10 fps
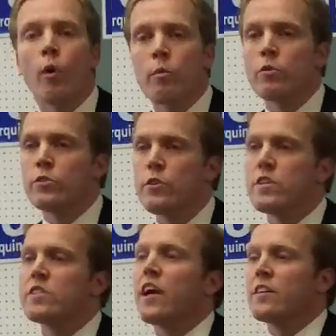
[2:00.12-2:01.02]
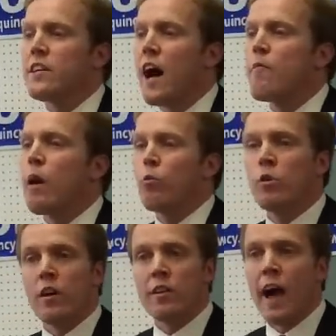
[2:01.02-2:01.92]
we will do this at a time
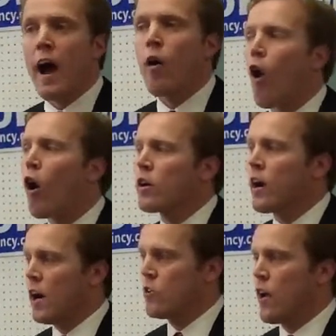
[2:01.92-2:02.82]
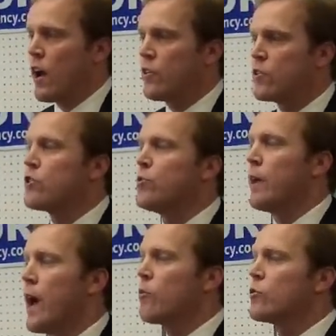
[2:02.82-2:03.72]
that will allow our contractors
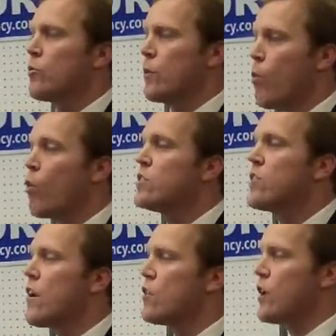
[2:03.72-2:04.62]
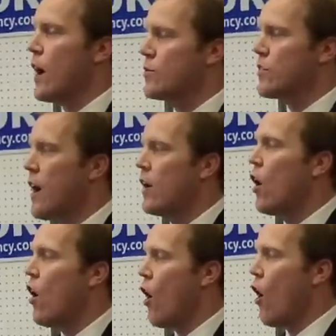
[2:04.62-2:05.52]
to be able to report to their job
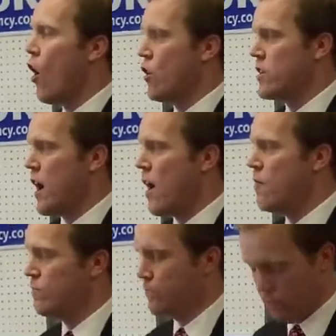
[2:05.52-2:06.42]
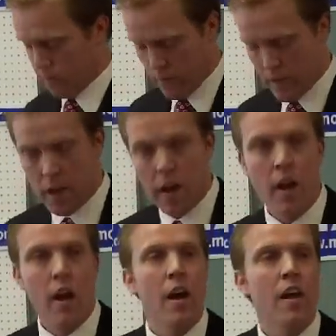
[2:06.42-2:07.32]
site on time.
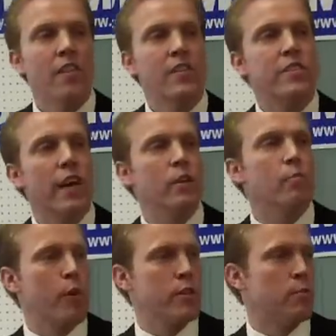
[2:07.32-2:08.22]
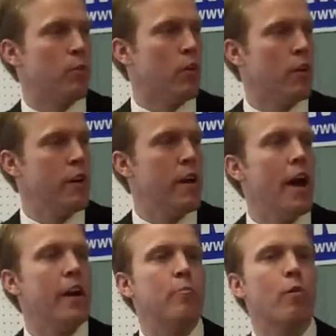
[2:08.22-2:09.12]
The second principle
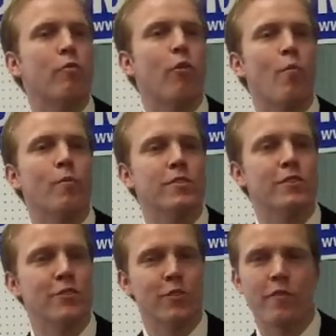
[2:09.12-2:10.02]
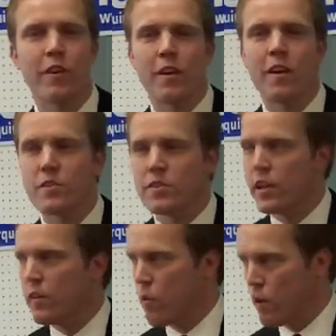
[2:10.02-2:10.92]
in a performance driven
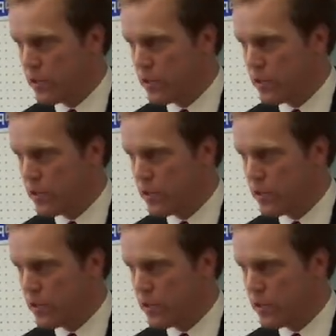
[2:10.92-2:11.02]
city of